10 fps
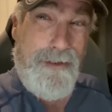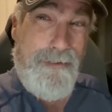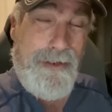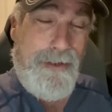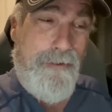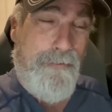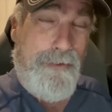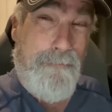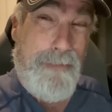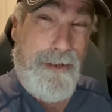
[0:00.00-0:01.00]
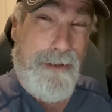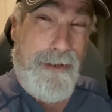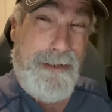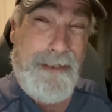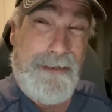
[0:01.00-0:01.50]
You know, what would it be
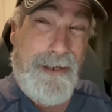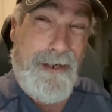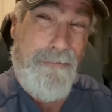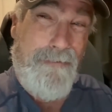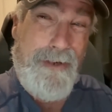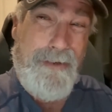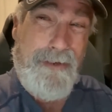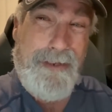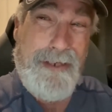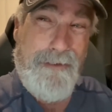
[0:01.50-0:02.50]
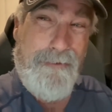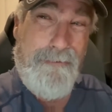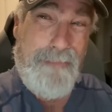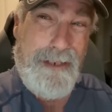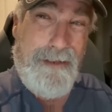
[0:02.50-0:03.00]
like? That's kind of what I think it
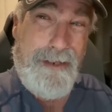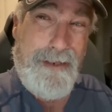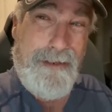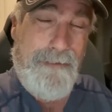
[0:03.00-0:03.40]
would be like